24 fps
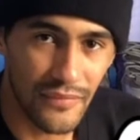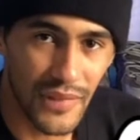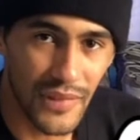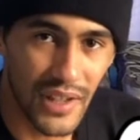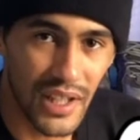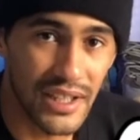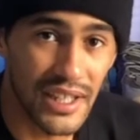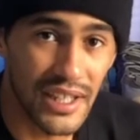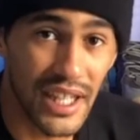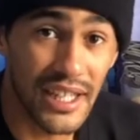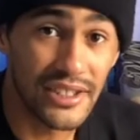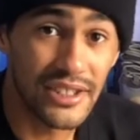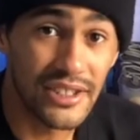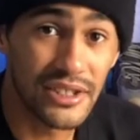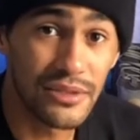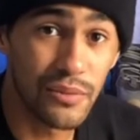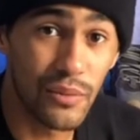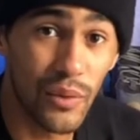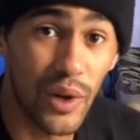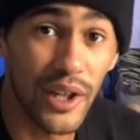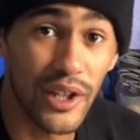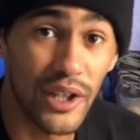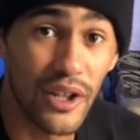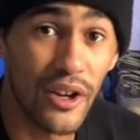And I just
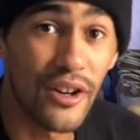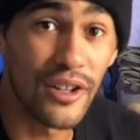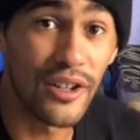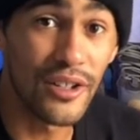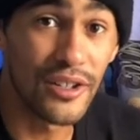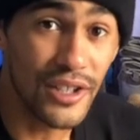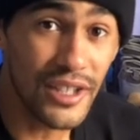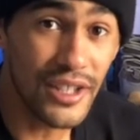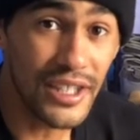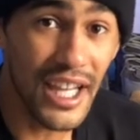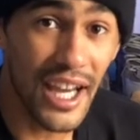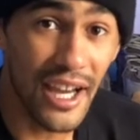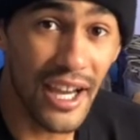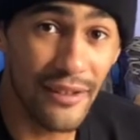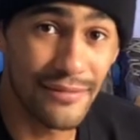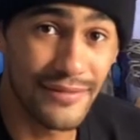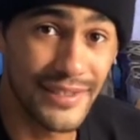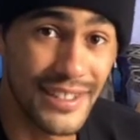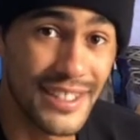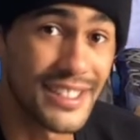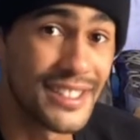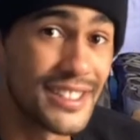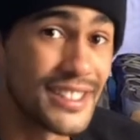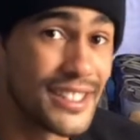want y'all to look at
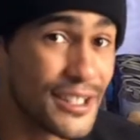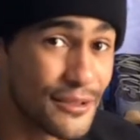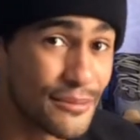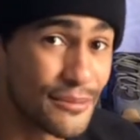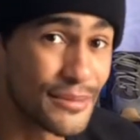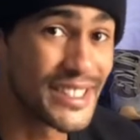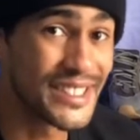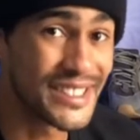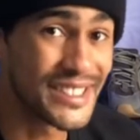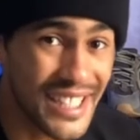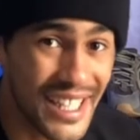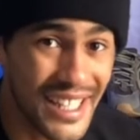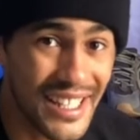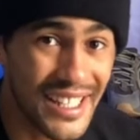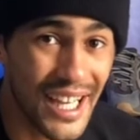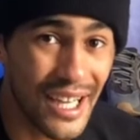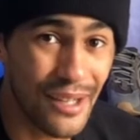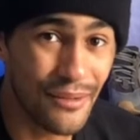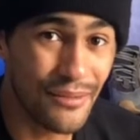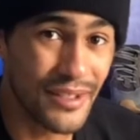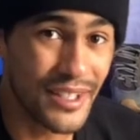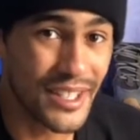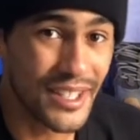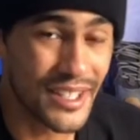me and hear me say
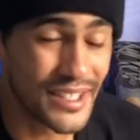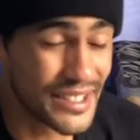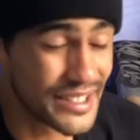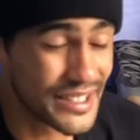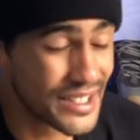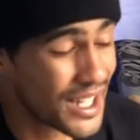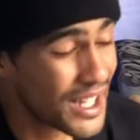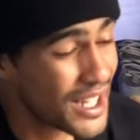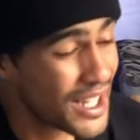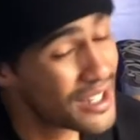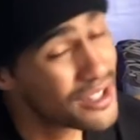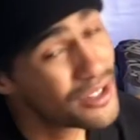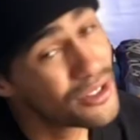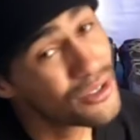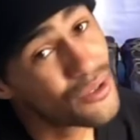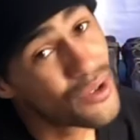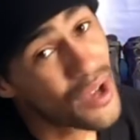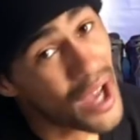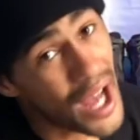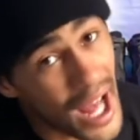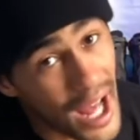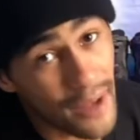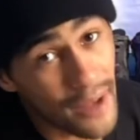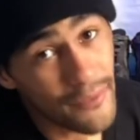that, because you
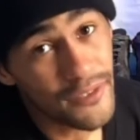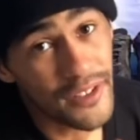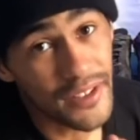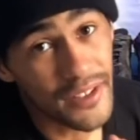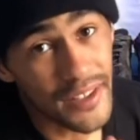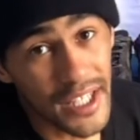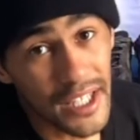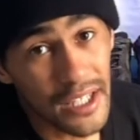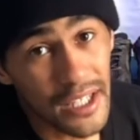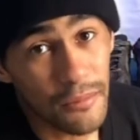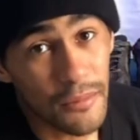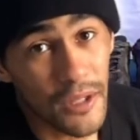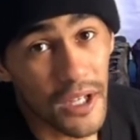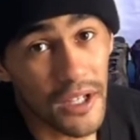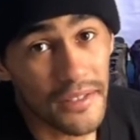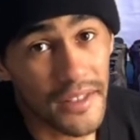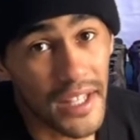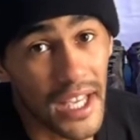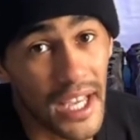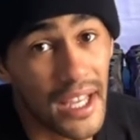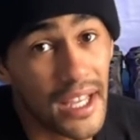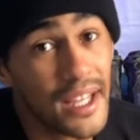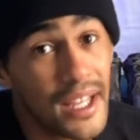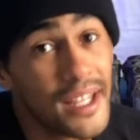have to think about
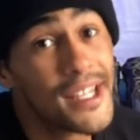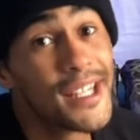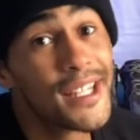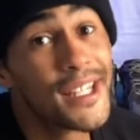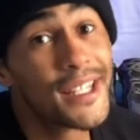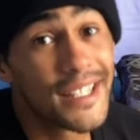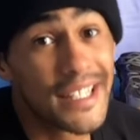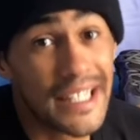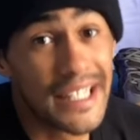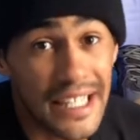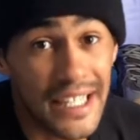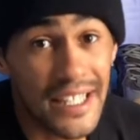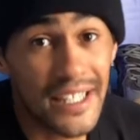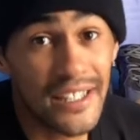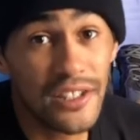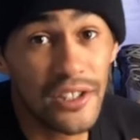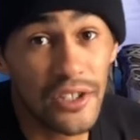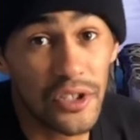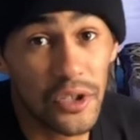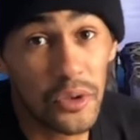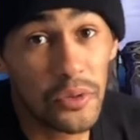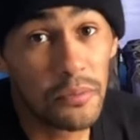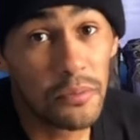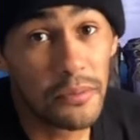that. Can
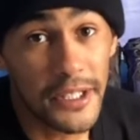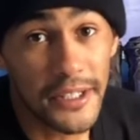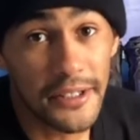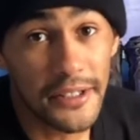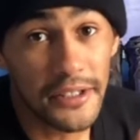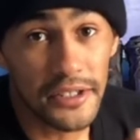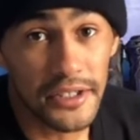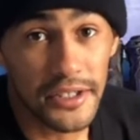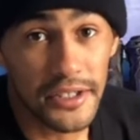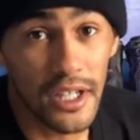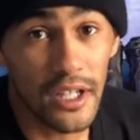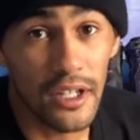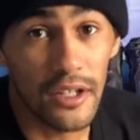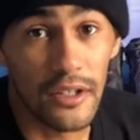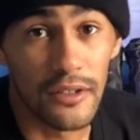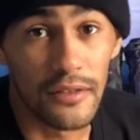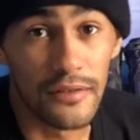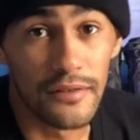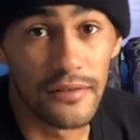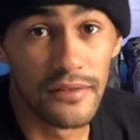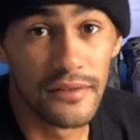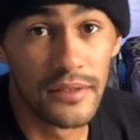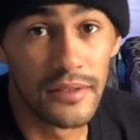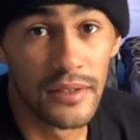you be yourself
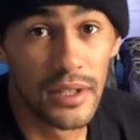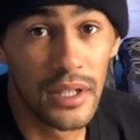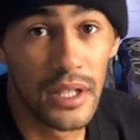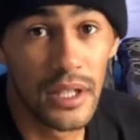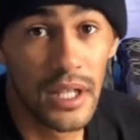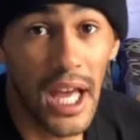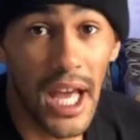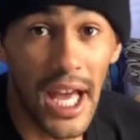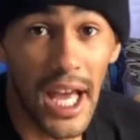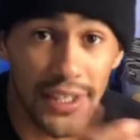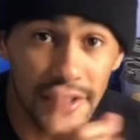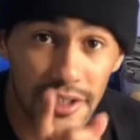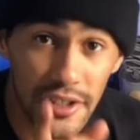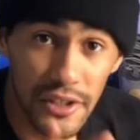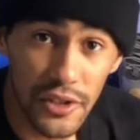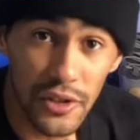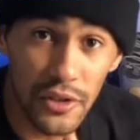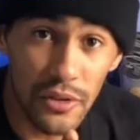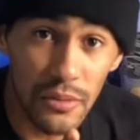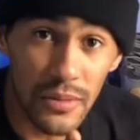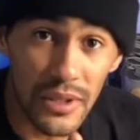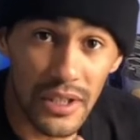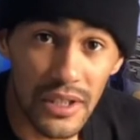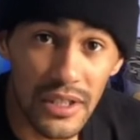as a
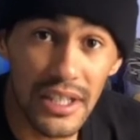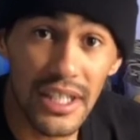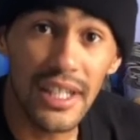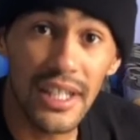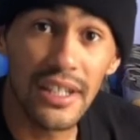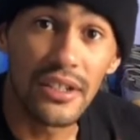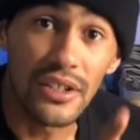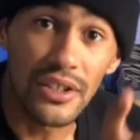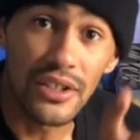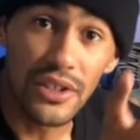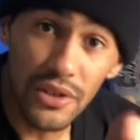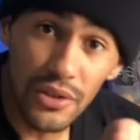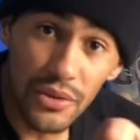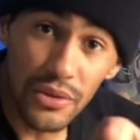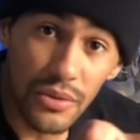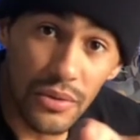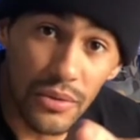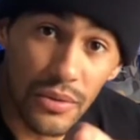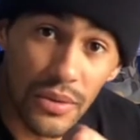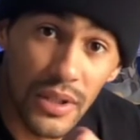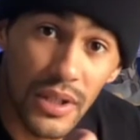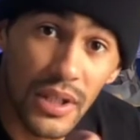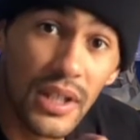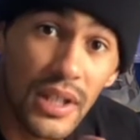human? Can
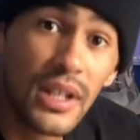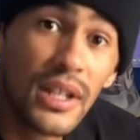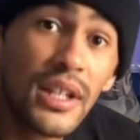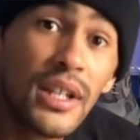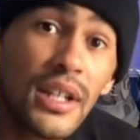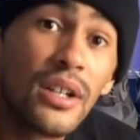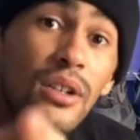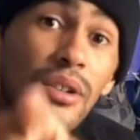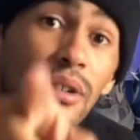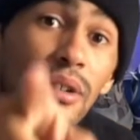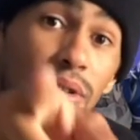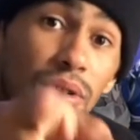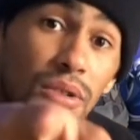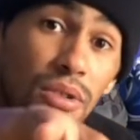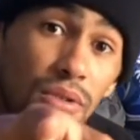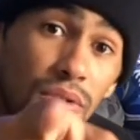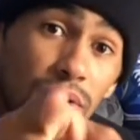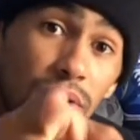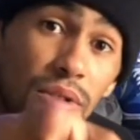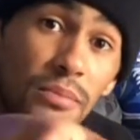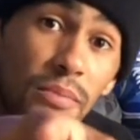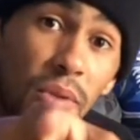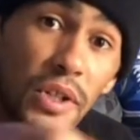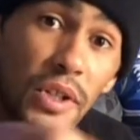you
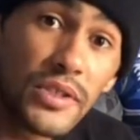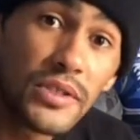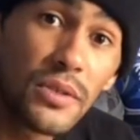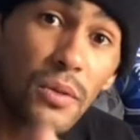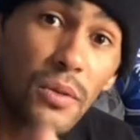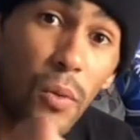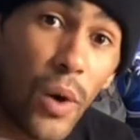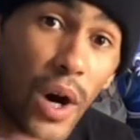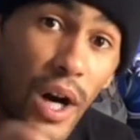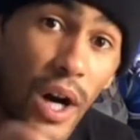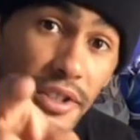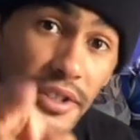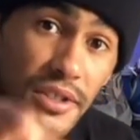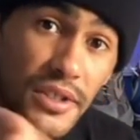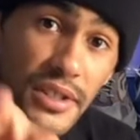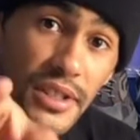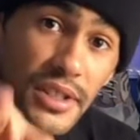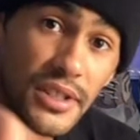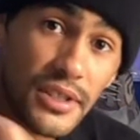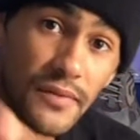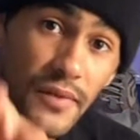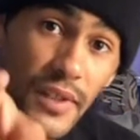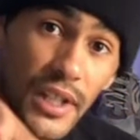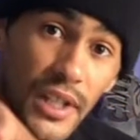the person watching
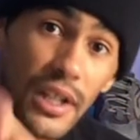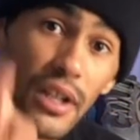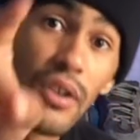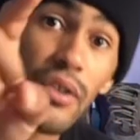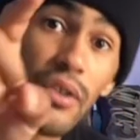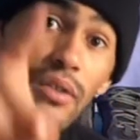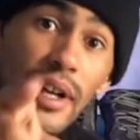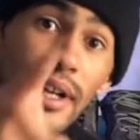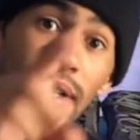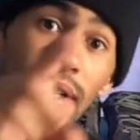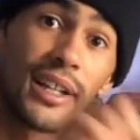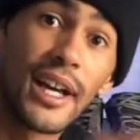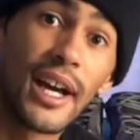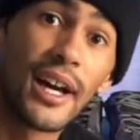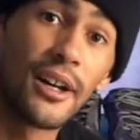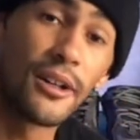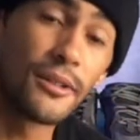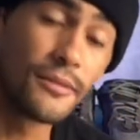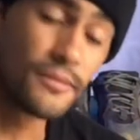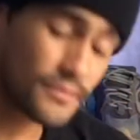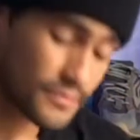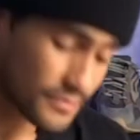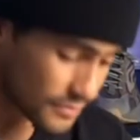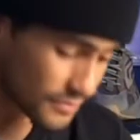this video right now,
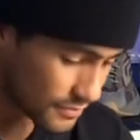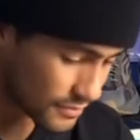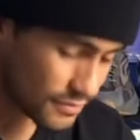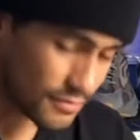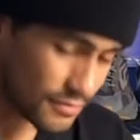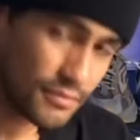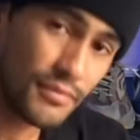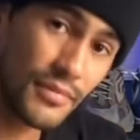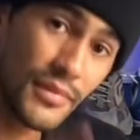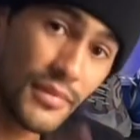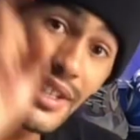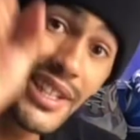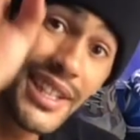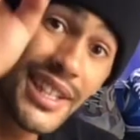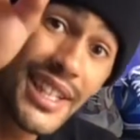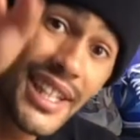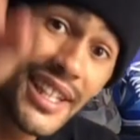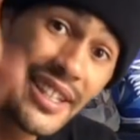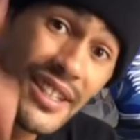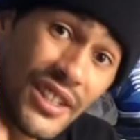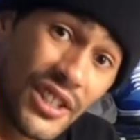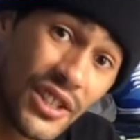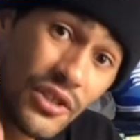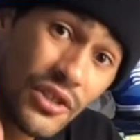
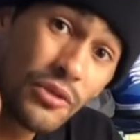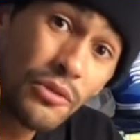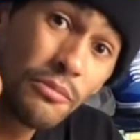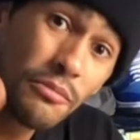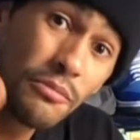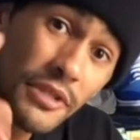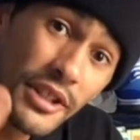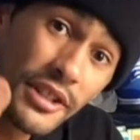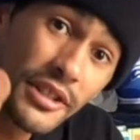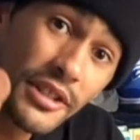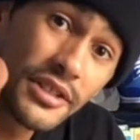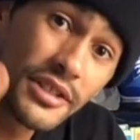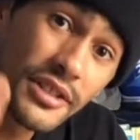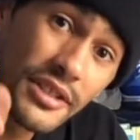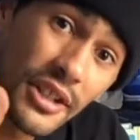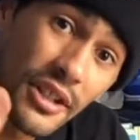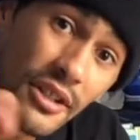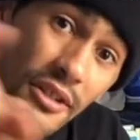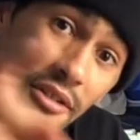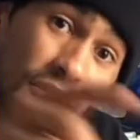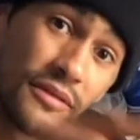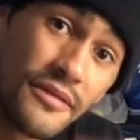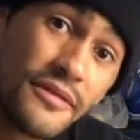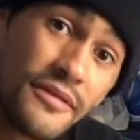can you be
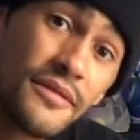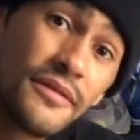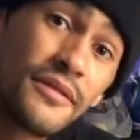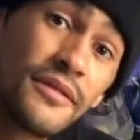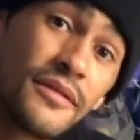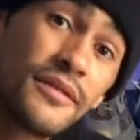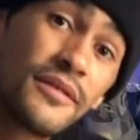yourself?